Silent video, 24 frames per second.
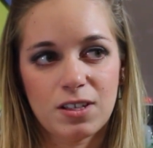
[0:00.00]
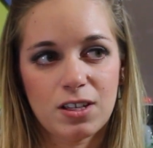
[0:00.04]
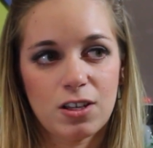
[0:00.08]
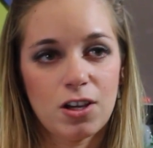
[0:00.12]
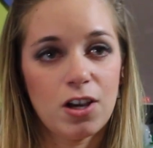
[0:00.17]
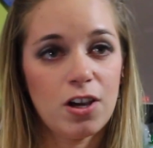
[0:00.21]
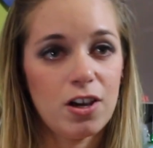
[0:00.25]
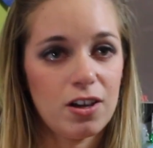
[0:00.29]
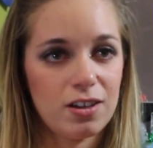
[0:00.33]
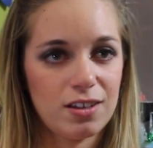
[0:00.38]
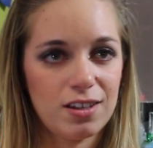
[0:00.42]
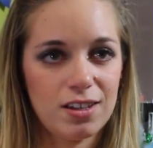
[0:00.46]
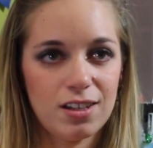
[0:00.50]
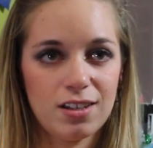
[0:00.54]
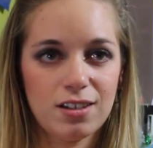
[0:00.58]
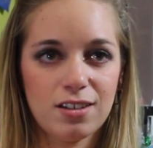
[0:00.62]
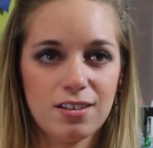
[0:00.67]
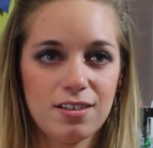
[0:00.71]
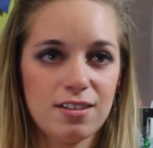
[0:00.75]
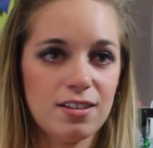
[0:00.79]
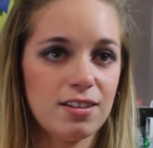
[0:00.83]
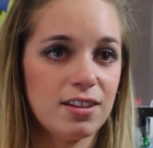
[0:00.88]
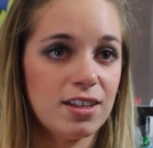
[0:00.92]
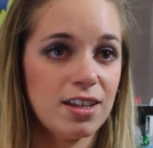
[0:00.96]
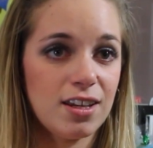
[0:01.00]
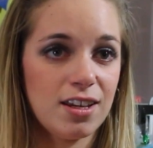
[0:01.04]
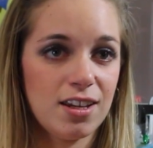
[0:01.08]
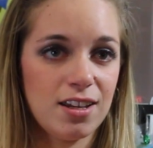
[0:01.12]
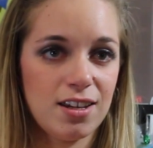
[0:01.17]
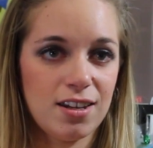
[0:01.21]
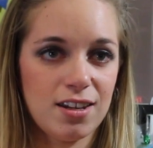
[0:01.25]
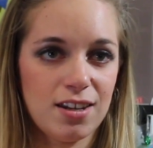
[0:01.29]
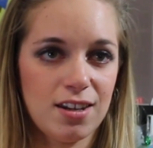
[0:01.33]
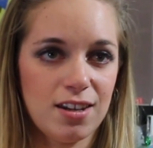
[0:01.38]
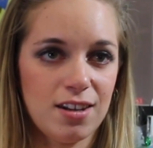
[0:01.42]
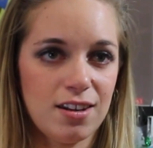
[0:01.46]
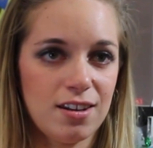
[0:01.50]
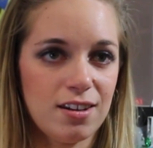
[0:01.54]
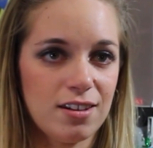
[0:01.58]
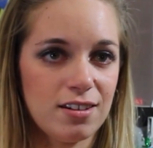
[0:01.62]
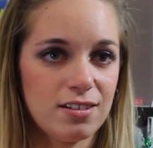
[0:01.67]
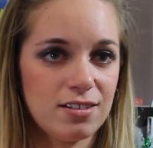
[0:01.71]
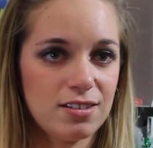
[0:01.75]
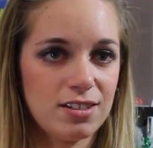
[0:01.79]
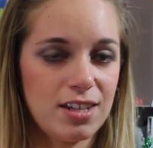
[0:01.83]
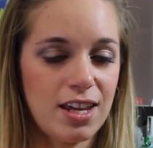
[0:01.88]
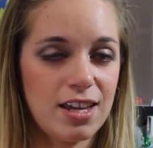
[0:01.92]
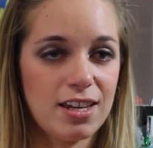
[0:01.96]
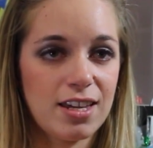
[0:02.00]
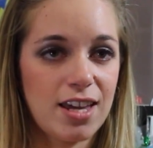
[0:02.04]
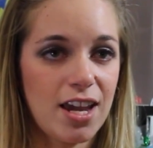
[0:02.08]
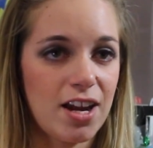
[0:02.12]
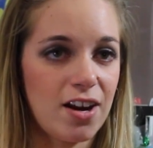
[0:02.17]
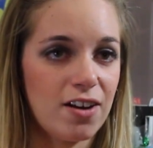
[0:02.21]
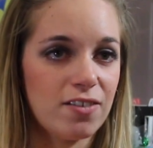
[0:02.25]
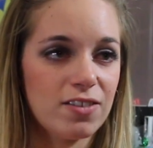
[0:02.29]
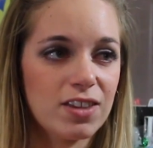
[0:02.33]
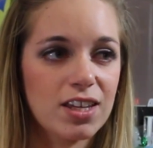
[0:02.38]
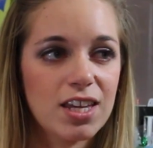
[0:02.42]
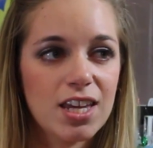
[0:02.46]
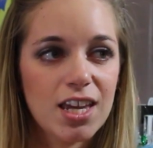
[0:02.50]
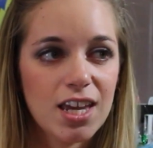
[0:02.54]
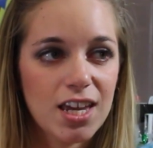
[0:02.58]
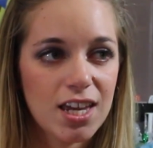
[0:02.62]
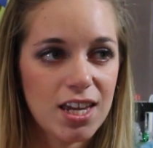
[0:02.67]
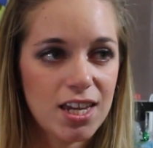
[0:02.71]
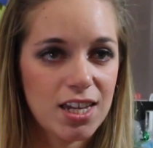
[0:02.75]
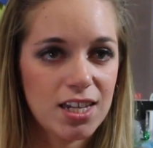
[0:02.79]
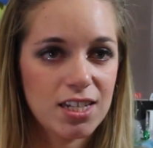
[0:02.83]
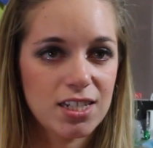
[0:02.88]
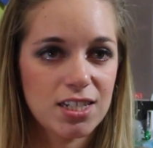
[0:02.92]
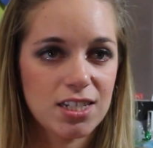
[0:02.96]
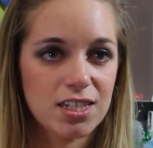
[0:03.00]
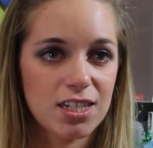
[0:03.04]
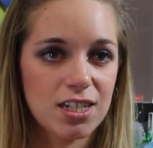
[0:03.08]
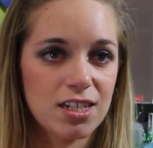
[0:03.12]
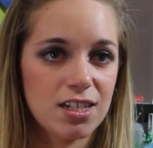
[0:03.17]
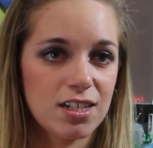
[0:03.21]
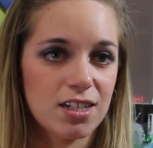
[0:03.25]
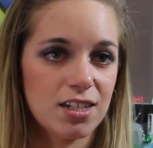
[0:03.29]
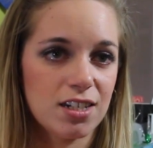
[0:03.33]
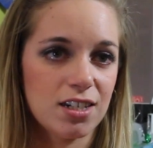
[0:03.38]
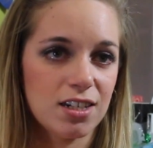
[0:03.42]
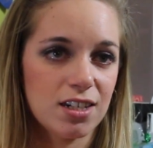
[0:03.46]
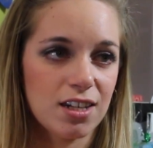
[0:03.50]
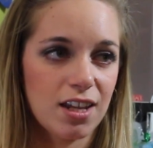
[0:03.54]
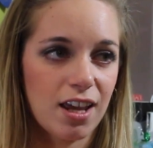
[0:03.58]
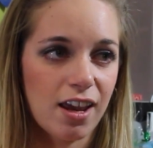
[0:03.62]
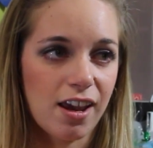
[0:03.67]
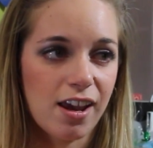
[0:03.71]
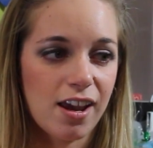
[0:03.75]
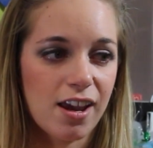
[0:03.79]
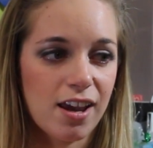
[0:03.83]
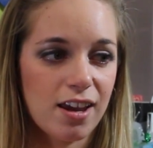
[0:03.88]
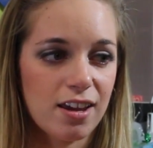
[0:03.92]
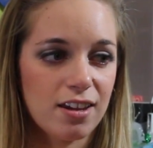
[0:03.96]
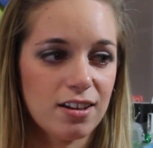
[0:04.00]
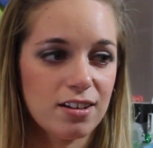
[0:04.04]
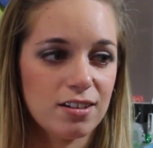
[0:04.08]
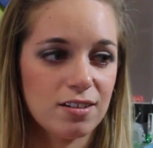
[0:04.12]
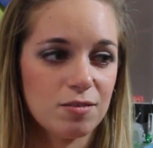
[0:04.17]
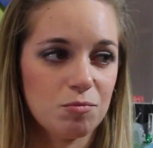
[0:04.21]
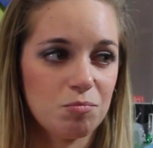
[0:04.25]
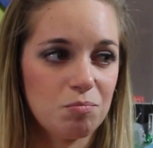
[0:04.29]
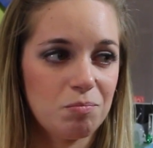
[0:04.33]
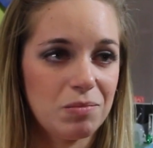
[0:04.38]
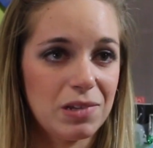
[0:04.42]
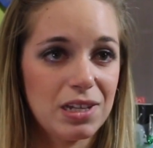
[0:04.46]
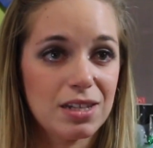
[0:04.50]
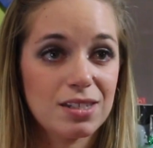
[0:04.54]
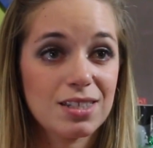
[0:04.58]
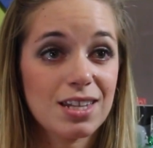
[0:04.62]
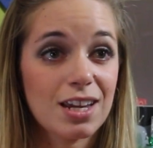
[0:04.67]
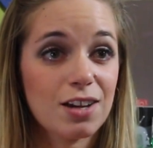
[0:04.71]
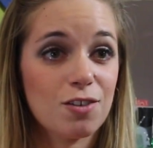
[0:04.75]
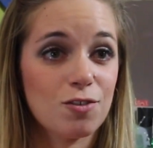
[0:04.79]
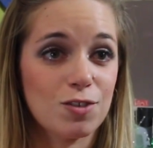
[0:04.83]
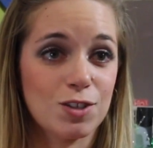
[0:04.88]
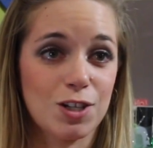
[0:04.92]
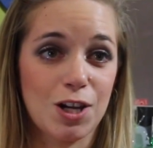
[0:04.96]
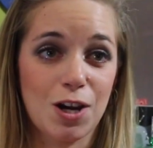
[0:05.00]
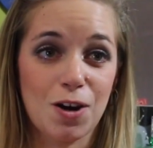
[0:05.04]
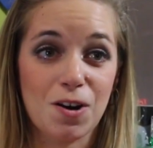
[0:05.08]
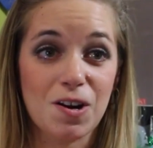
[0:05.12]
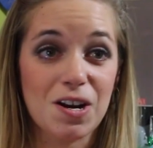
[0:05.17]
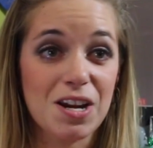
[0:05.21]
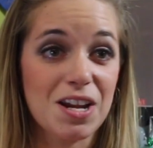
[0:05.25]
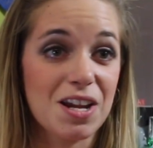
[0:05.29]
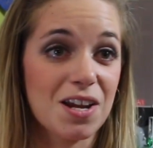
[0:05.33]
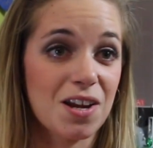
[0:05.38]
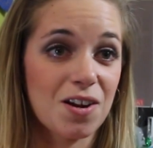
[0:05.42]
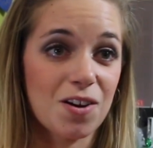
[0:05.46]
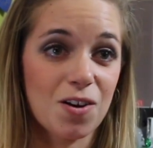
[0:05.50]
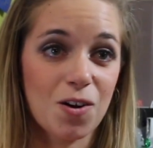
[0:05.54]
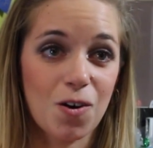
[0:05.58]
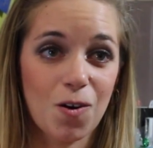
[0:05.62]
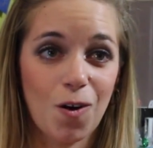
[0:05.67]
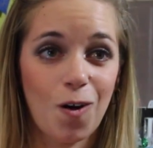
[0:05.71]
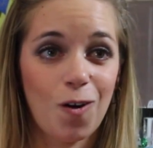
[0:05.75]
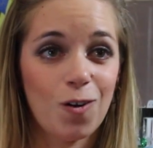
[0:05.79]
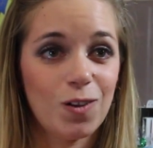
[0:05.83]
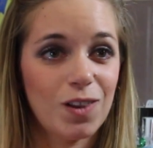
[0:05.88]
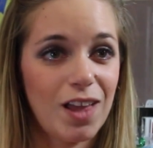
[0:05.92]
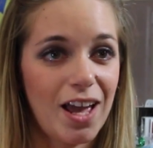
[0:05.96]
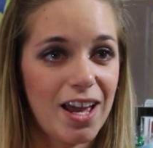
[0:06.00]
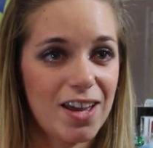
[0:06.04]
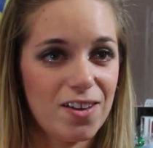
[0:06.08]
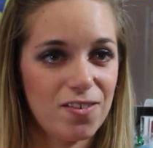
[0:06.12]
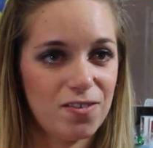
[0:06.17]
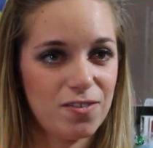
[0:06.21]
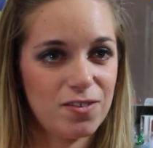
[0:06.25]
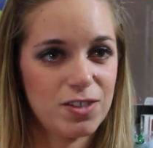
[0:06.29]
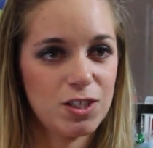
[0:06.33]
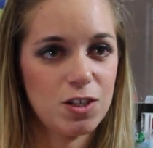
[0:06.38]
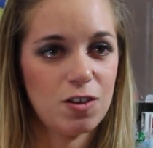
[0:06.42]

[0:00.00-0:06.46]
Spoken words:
cook and clean and take care of the kids and be a secretary her whole life.